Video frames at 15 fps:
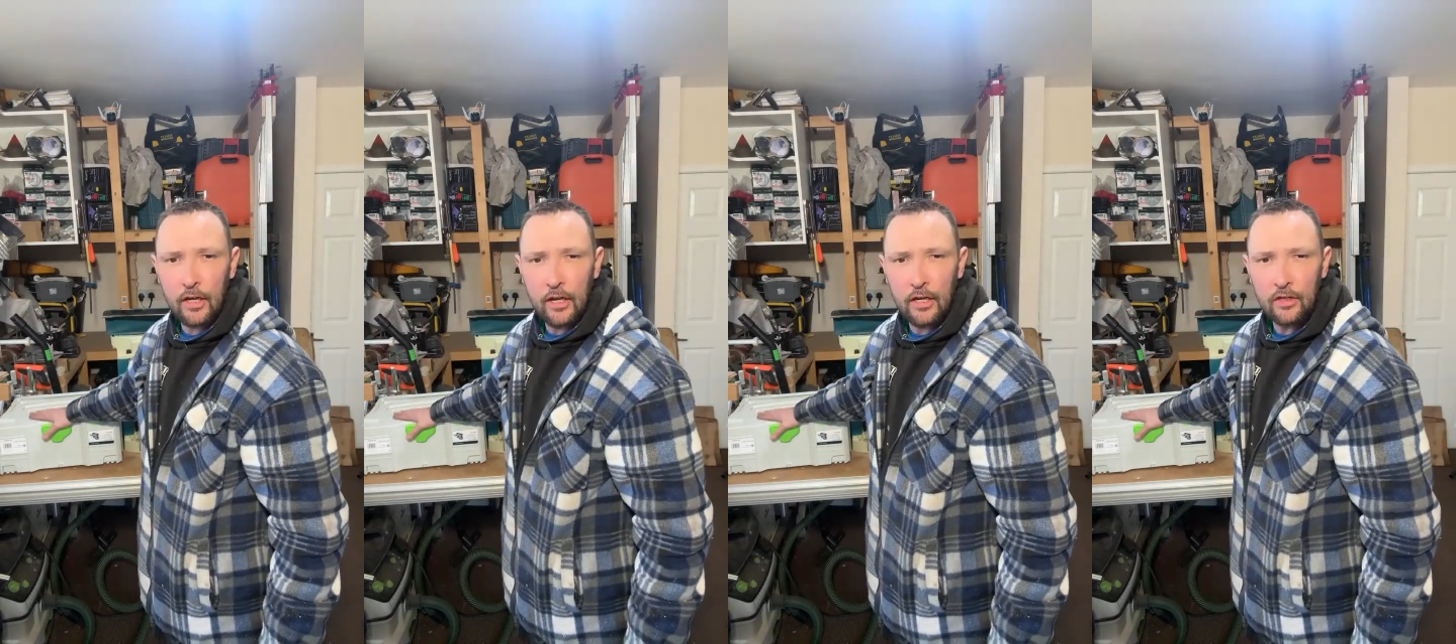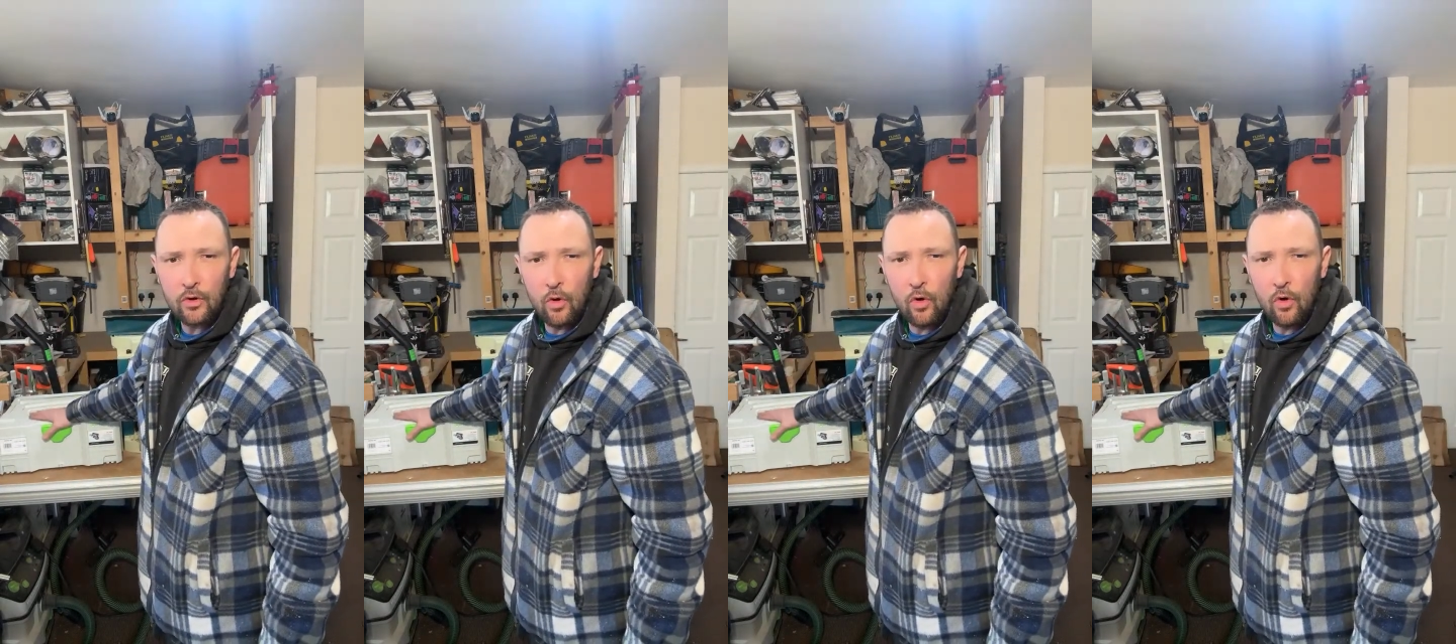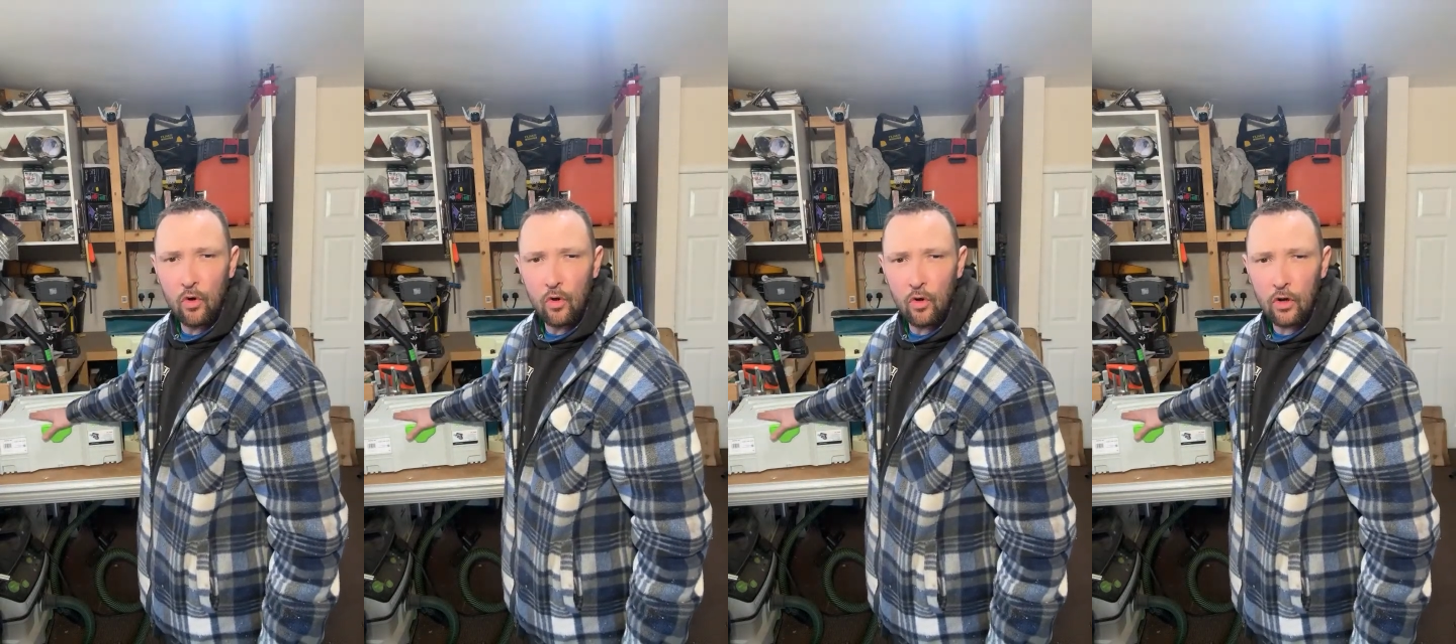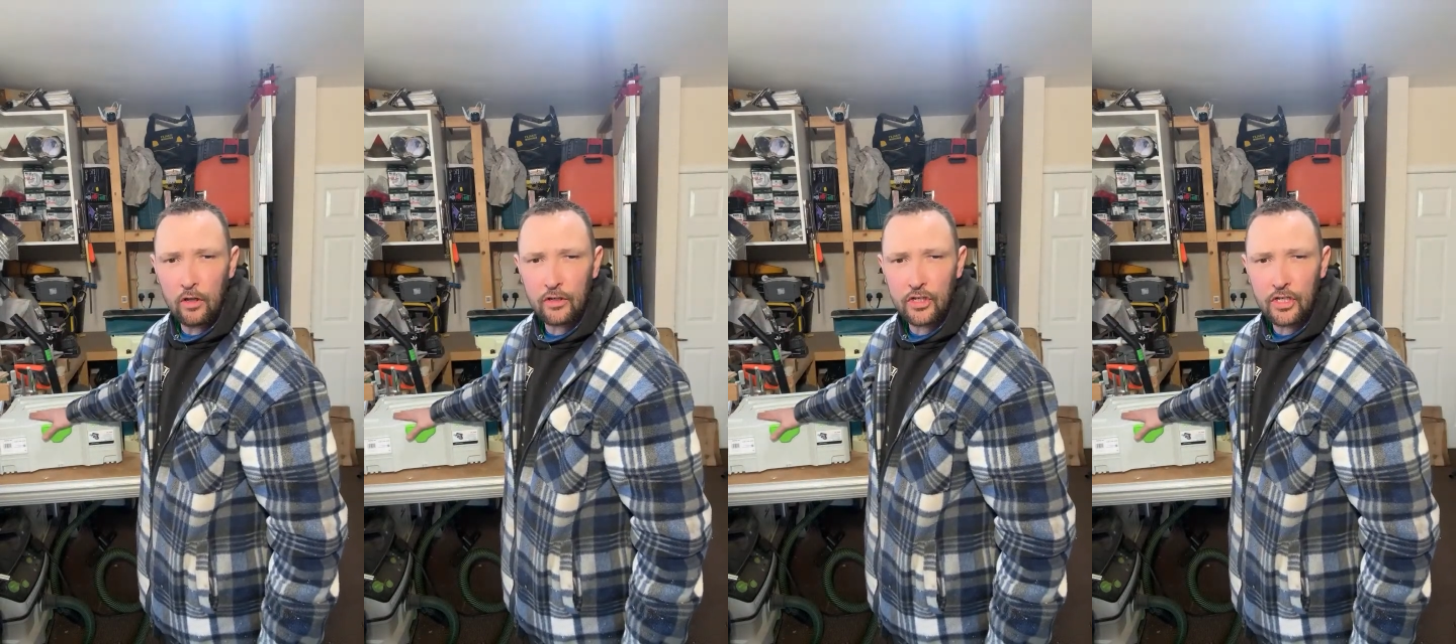is
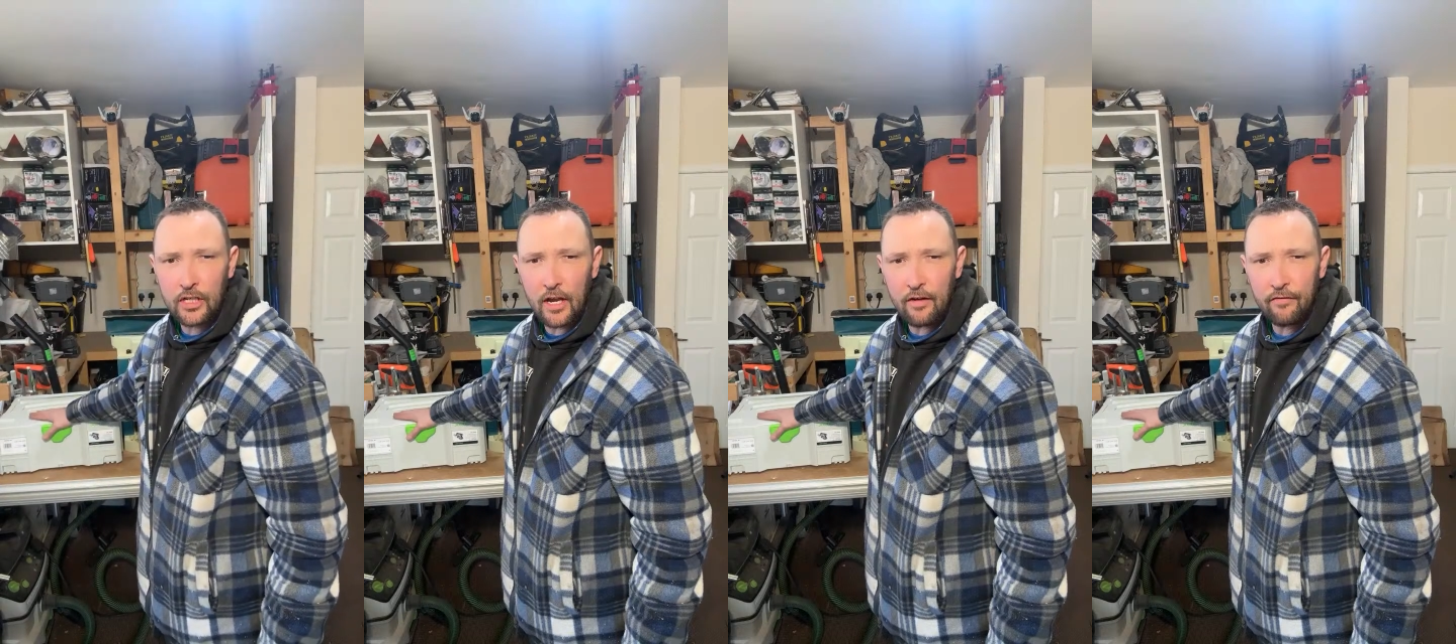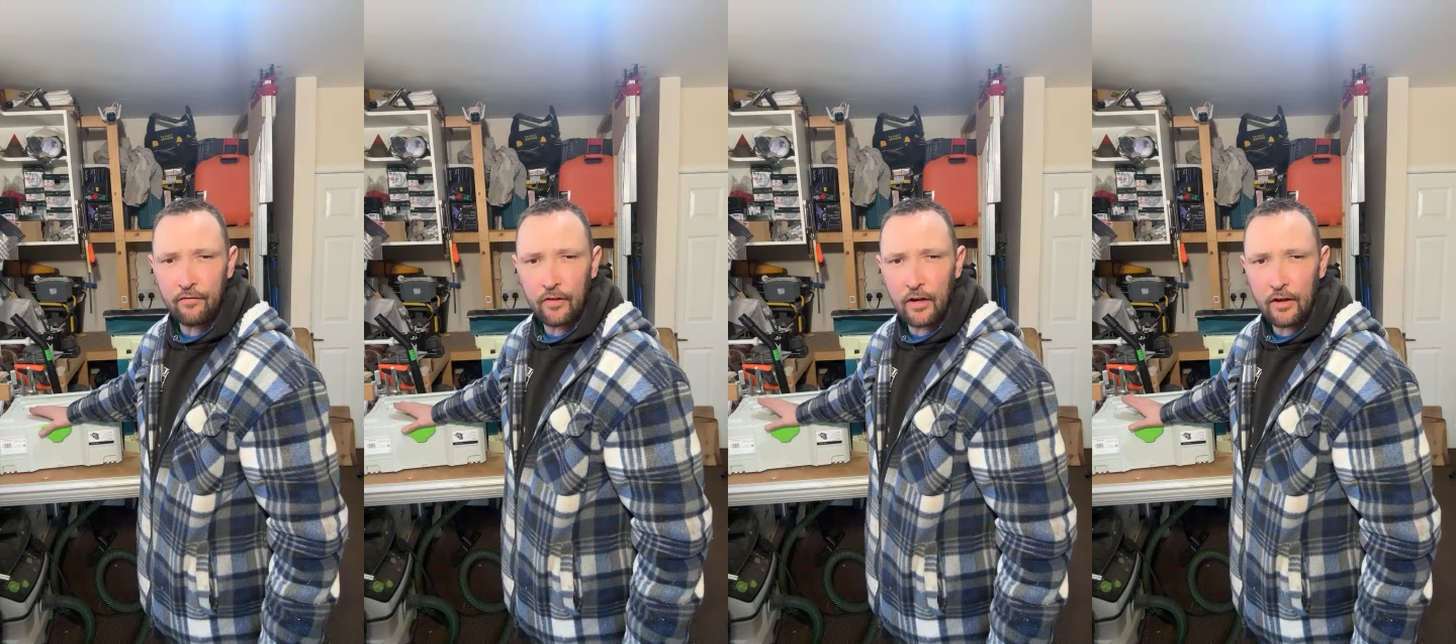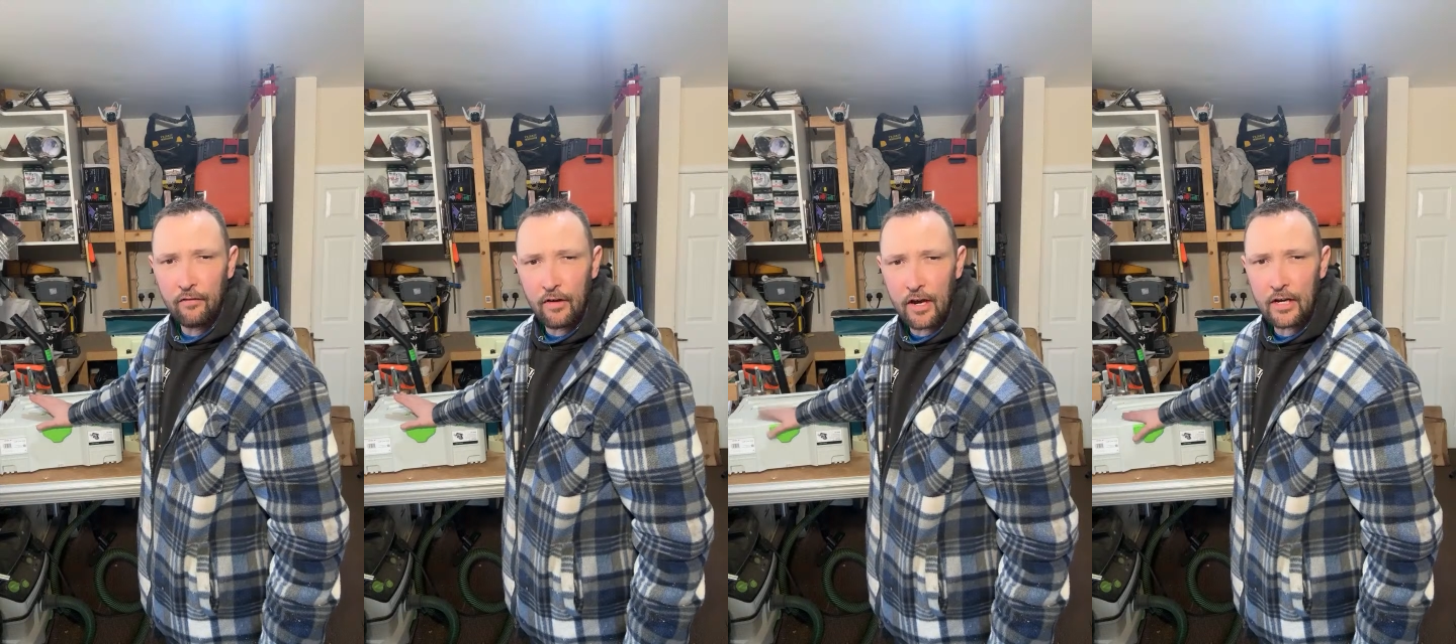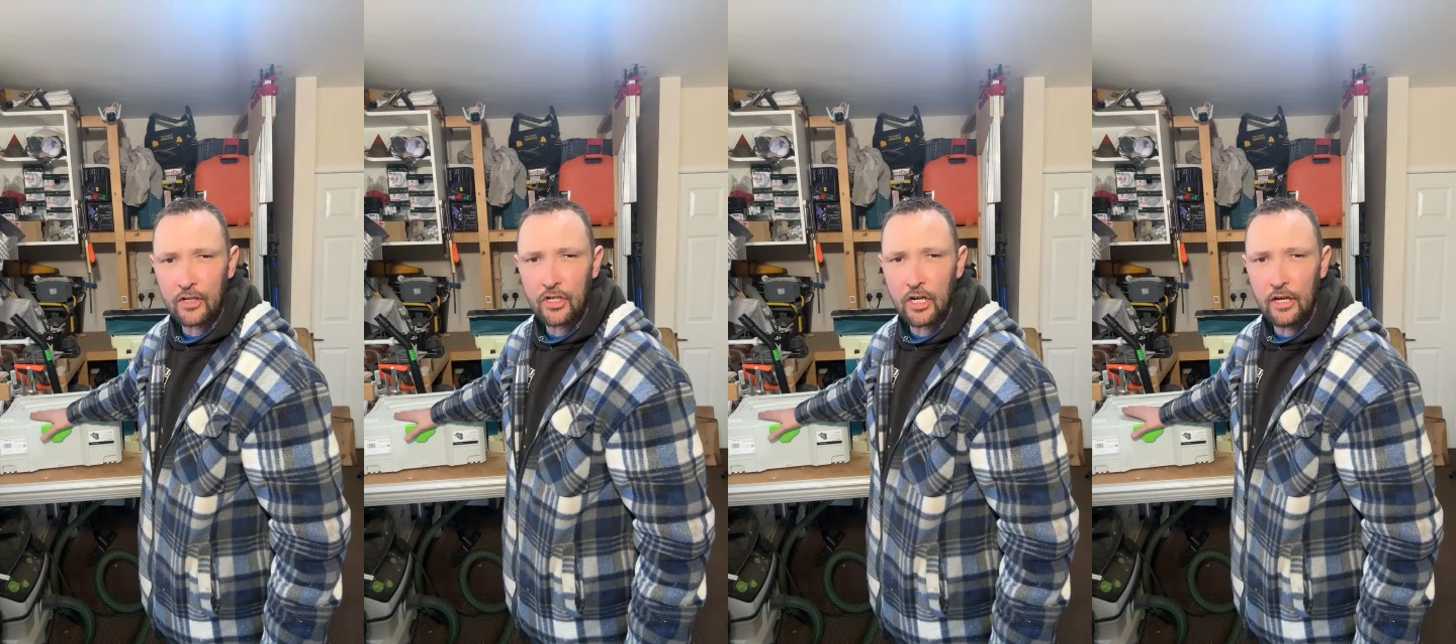all the stuff that I've
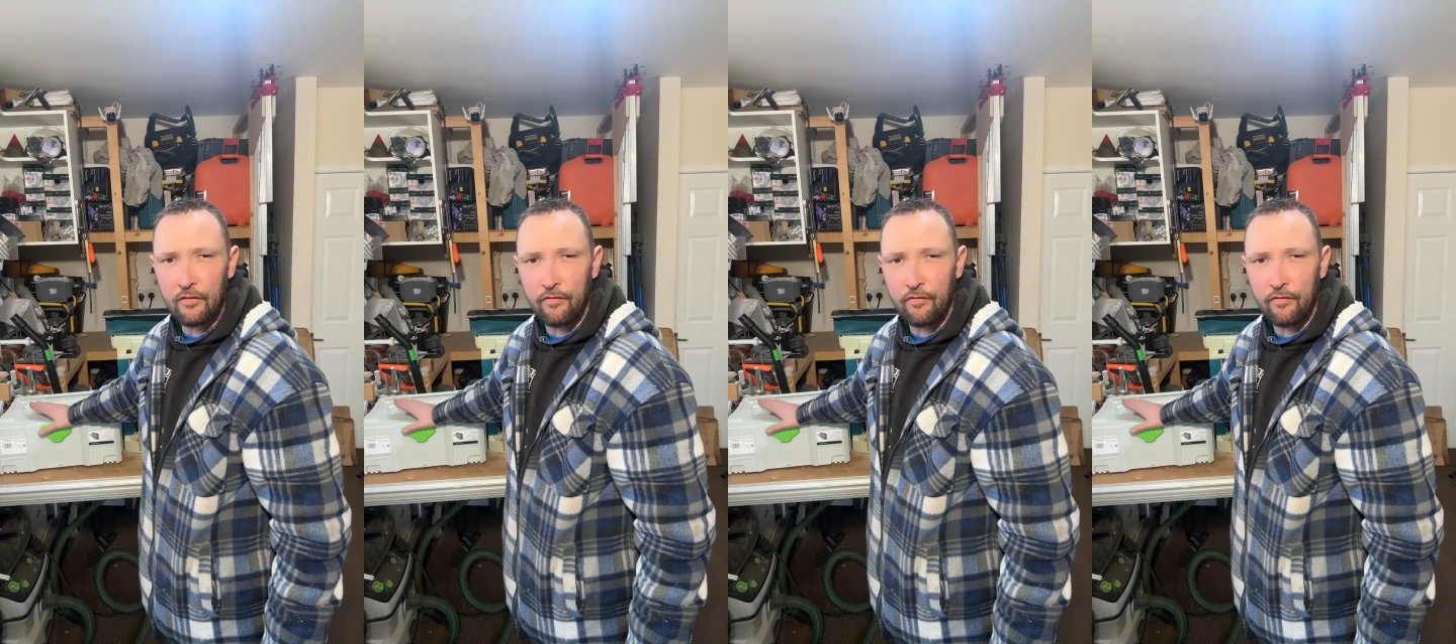actually